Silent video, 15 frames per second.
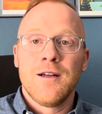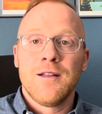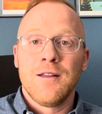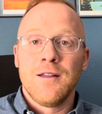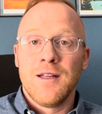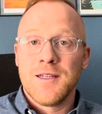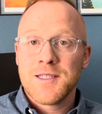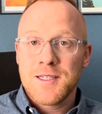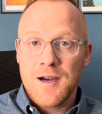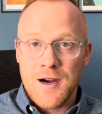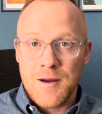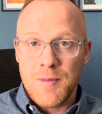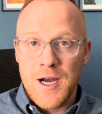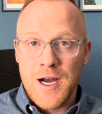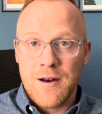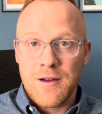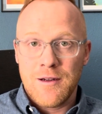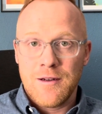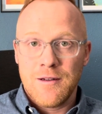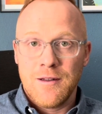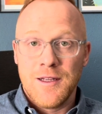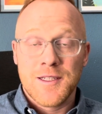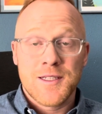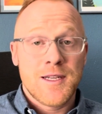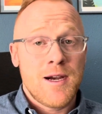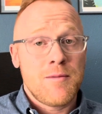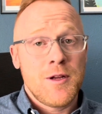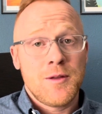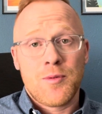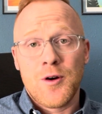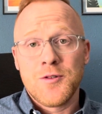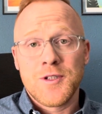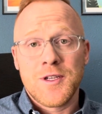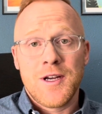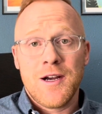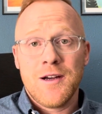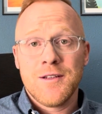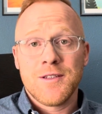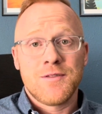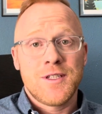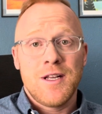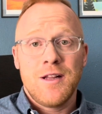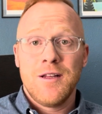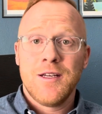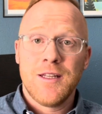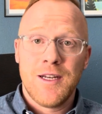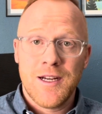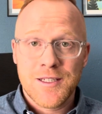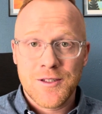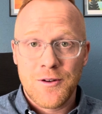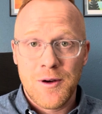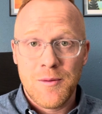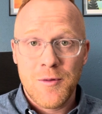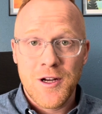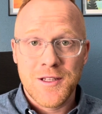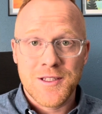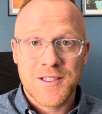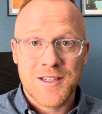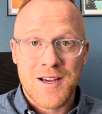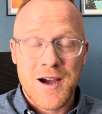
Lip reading: let's talk about it. Let's talk about the pros and cons of selling in the next 3 months.